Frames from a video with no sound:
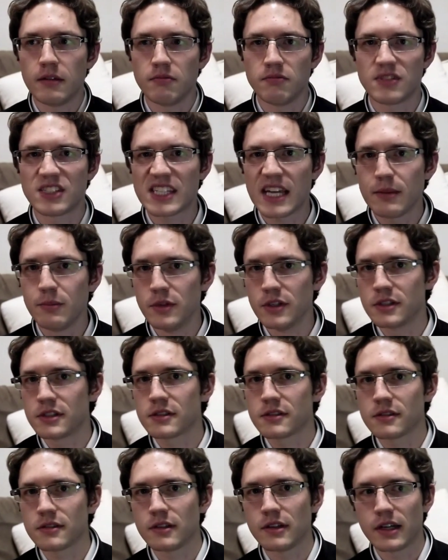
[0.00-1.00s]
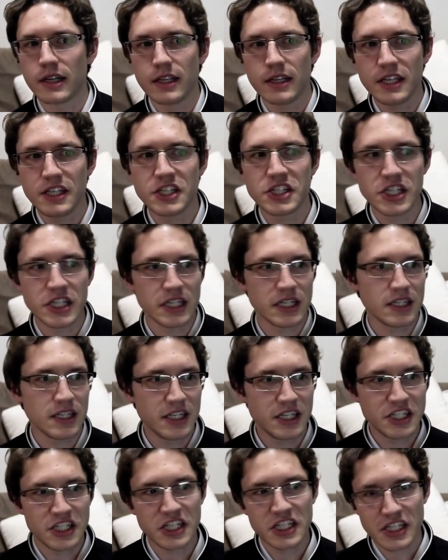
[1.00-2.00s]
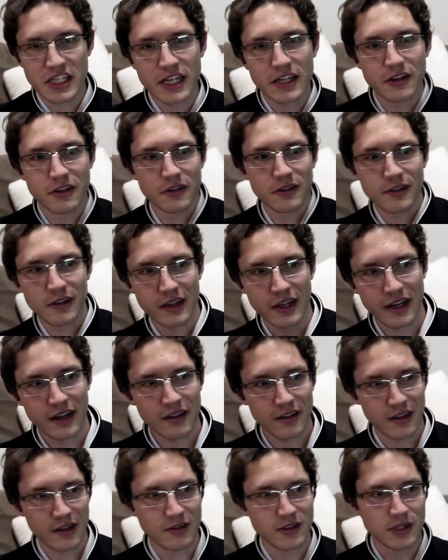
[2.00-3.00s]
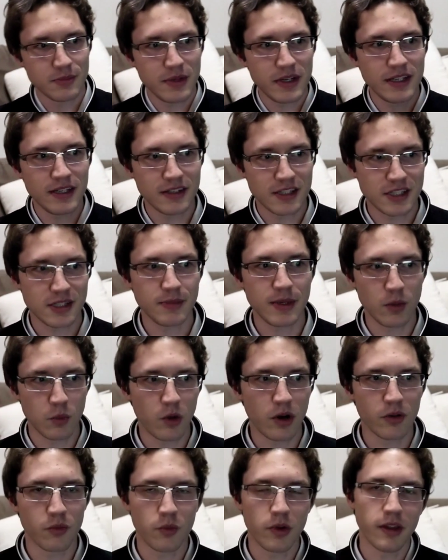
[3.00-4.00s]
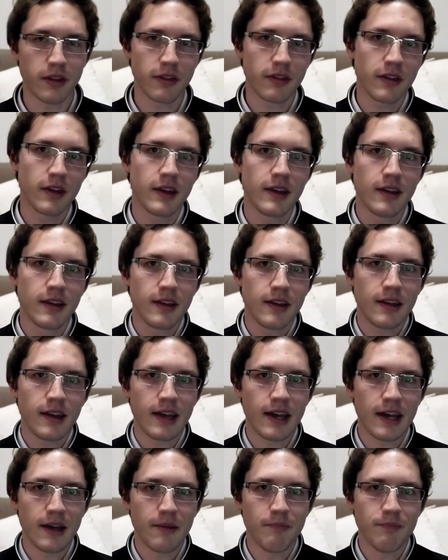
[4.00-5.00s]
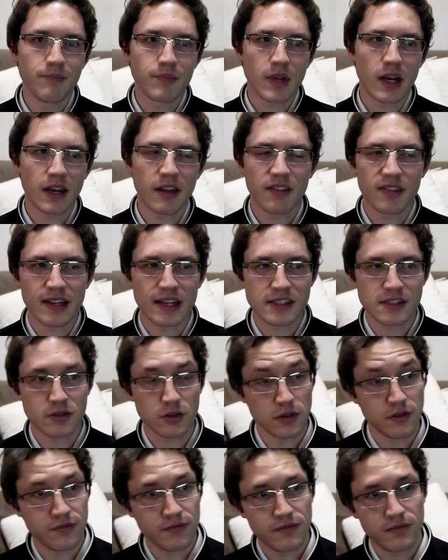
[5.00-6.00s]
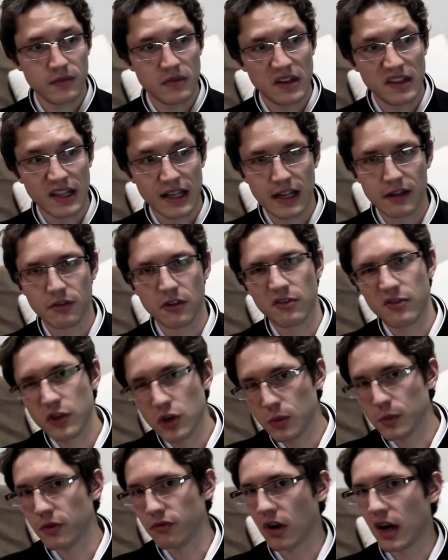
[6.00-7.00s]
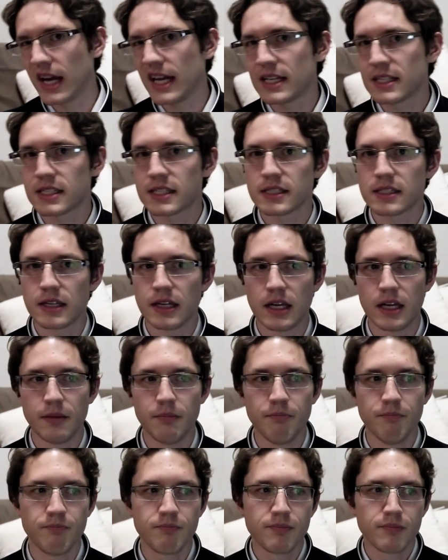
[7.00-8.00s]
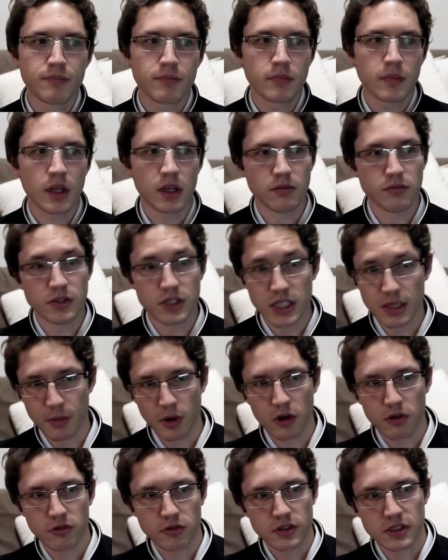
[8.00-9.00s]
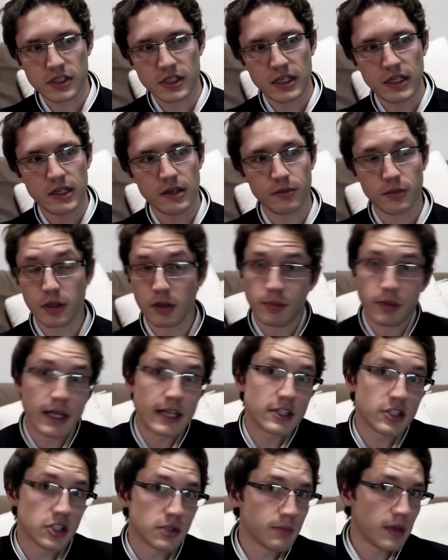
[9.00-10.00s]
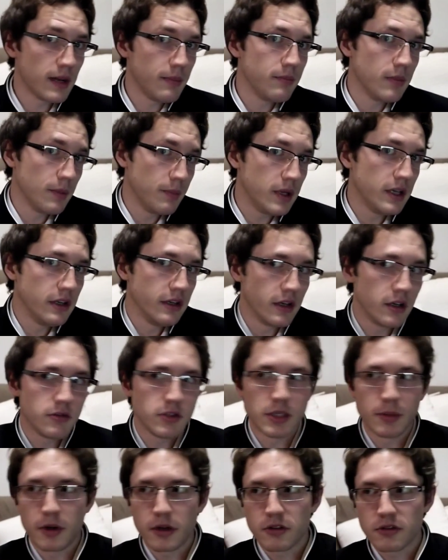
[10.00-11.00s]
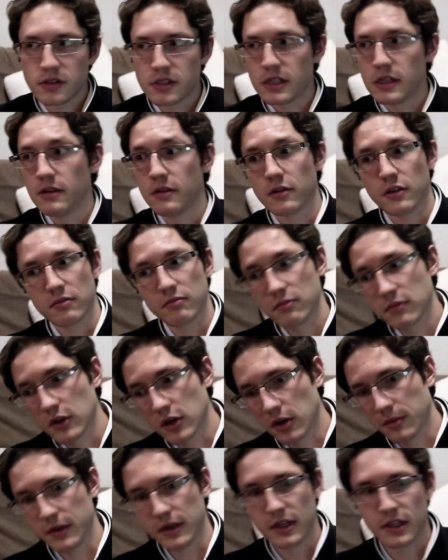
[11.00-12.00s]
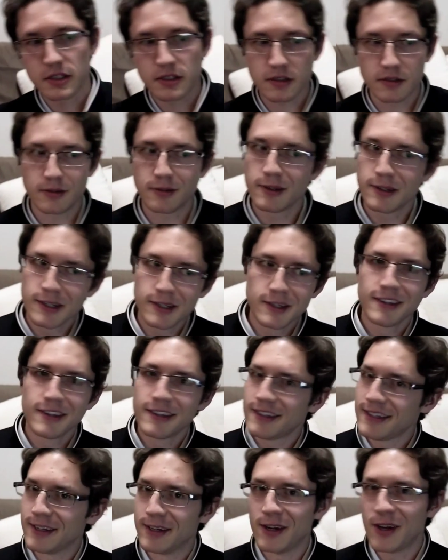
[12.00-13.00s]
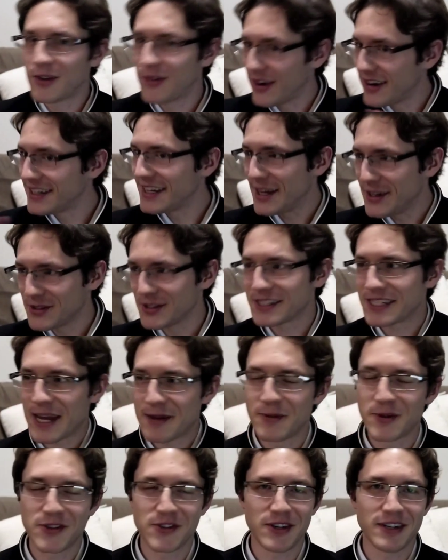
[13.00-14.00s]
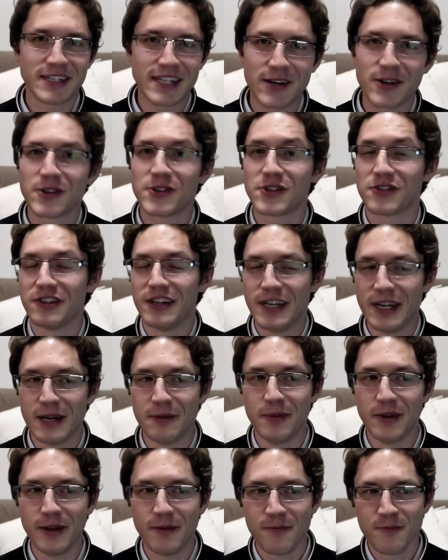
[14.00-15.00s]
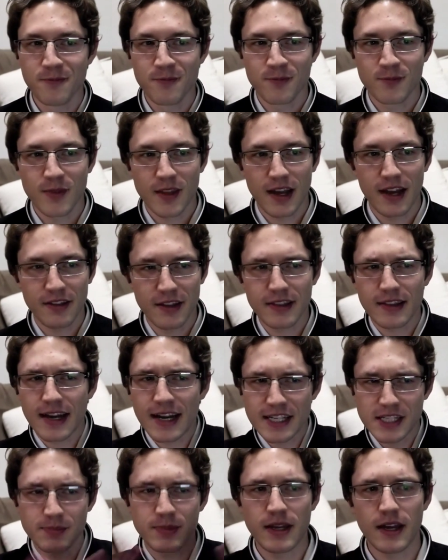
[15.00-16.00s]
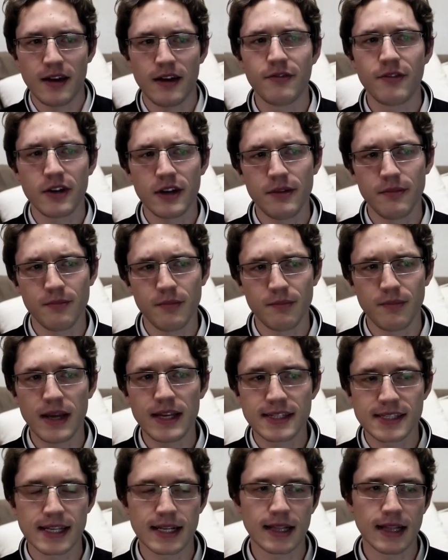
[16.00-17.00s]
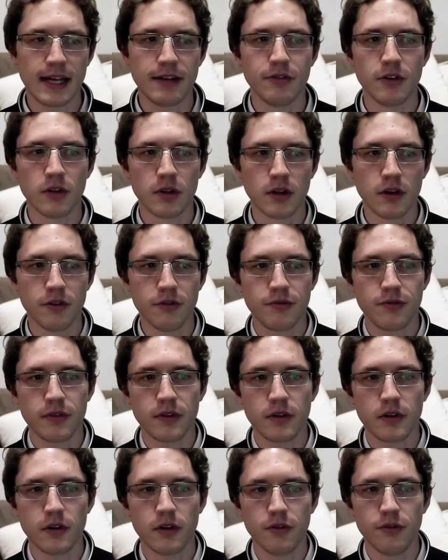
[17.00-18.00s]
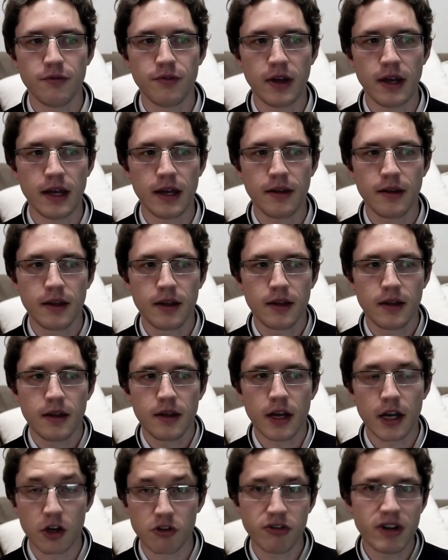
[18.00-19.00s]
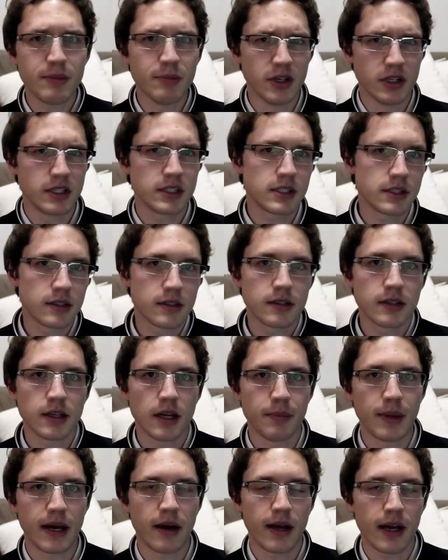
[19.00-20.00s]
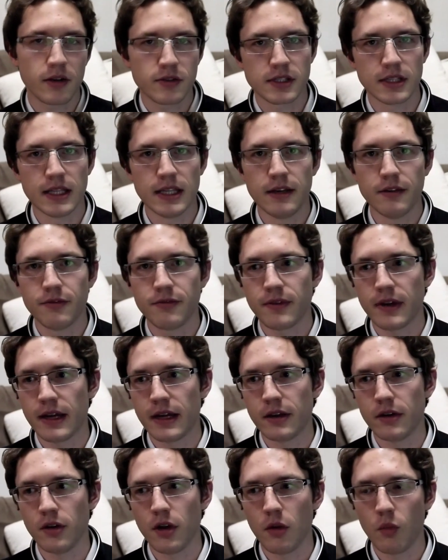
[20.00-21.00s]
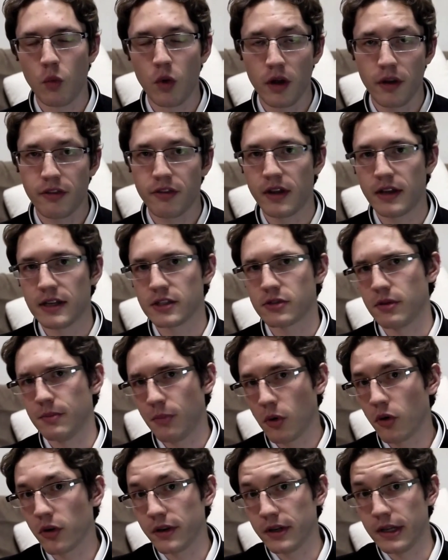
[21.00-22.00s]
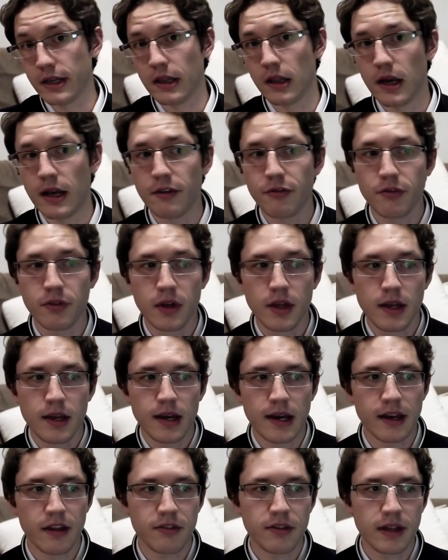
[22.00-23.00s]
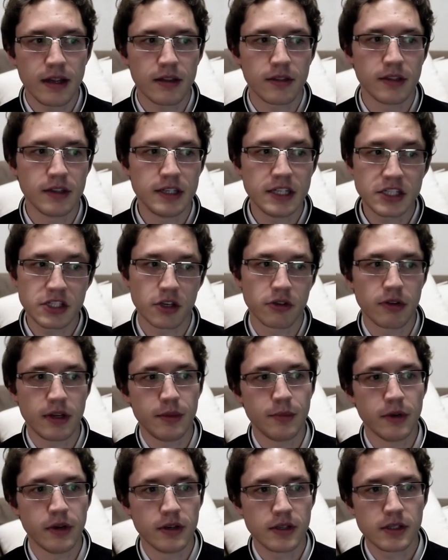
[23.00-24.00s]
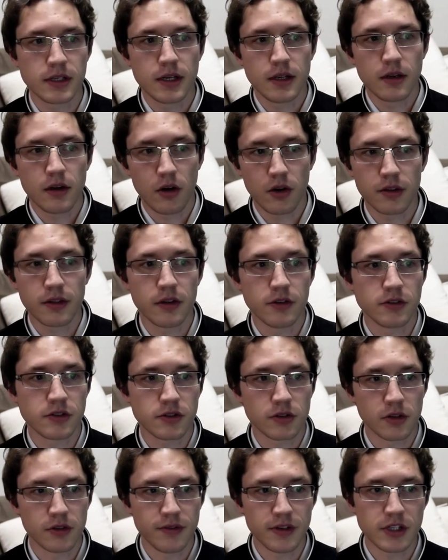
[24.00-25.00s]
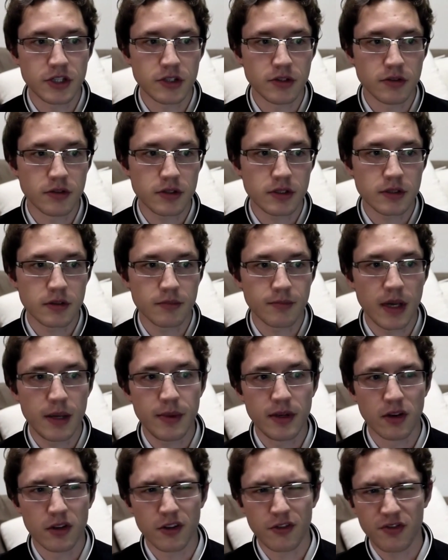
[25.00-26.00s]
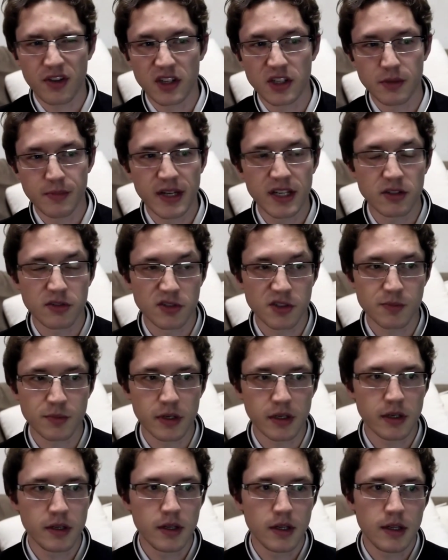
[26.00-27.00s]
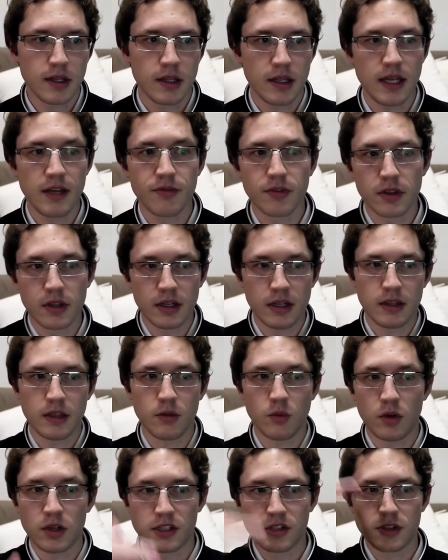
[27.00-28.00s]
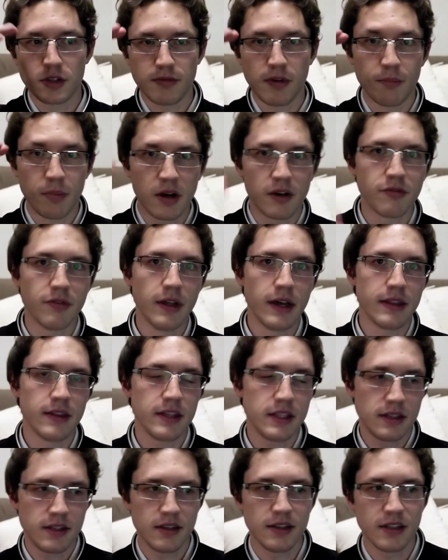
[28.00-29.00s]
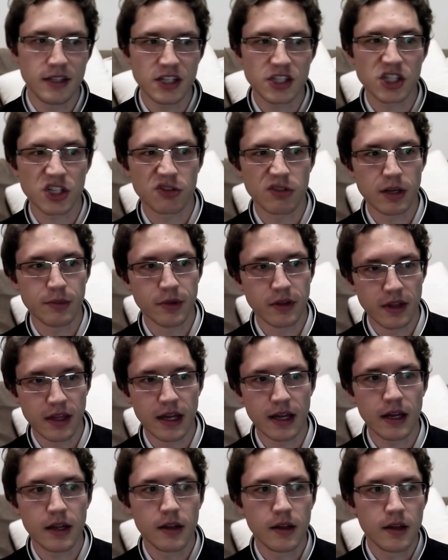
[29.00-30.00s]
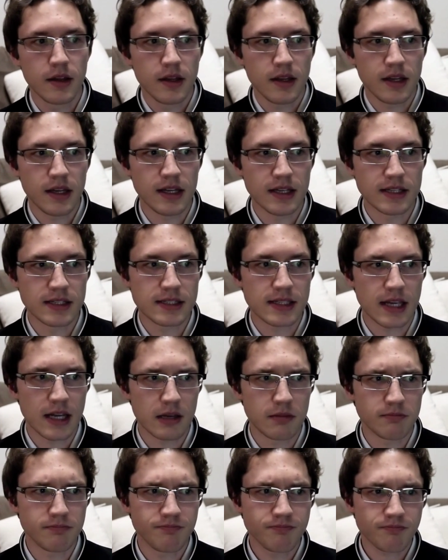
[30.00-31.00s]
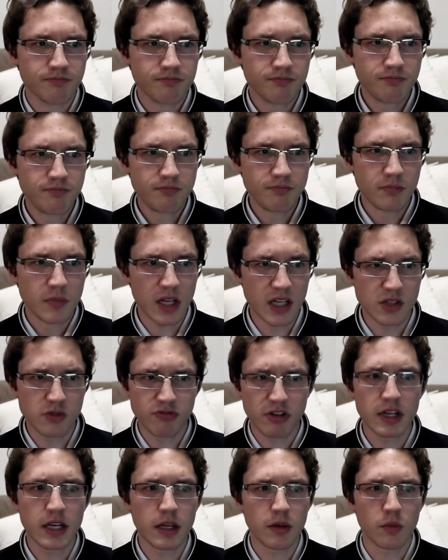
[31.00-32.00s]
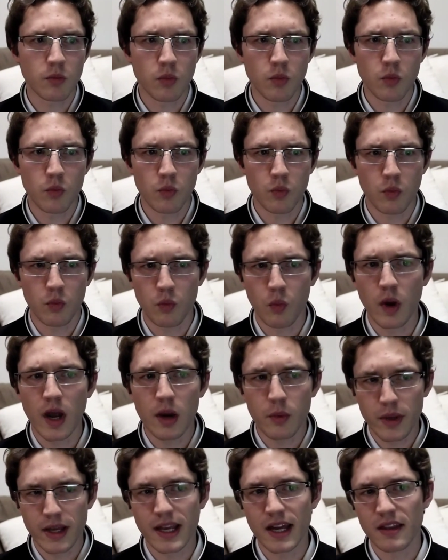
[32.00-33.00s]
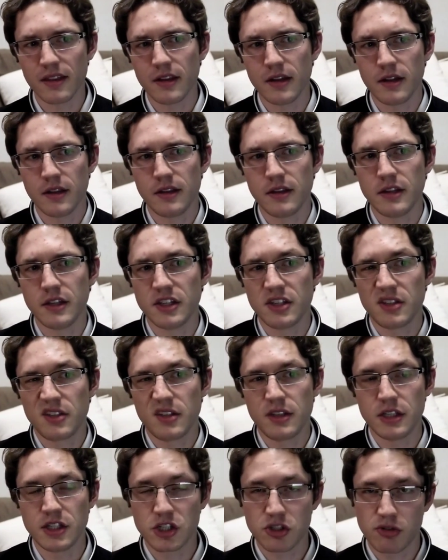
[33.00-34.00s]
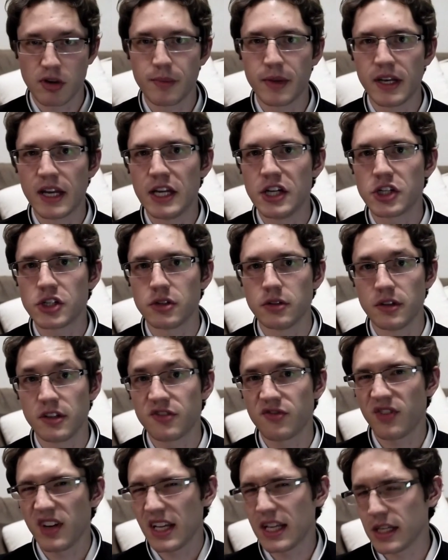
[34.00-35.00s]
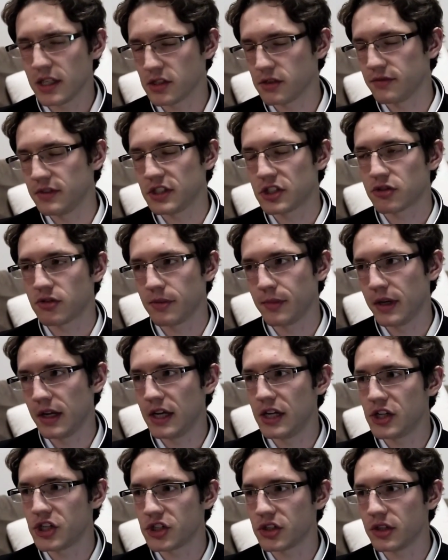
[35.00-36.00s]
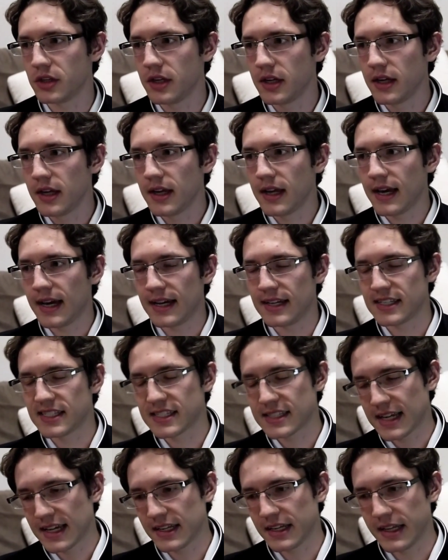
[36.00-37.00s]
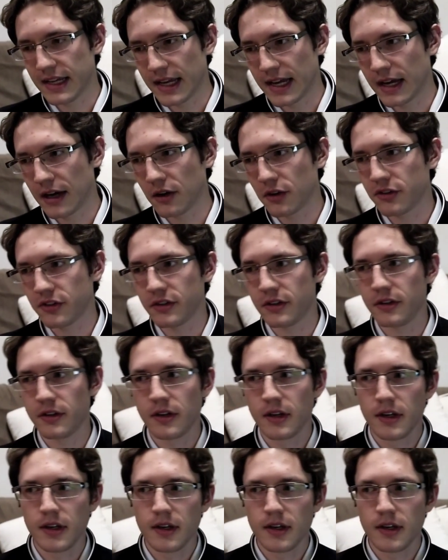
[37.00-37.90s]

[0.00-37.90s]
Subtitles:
sameness. You know, ichi shiteru, like to be one with. And I think that's sort of in the level of human rights and democracy. I mean, but that's just my opinion. You know, democracy, you've got communists, and you know, it's very dangerous territory here. But I think there has to be a very basic level of agreement about how to live and what things are important in life. And I think the disagreement on those sort of issues, maybe not the fundamentals, but even the ones sort of above that, the disagreement there is really where we get the discrimination, this feelings of discrimination and standing out and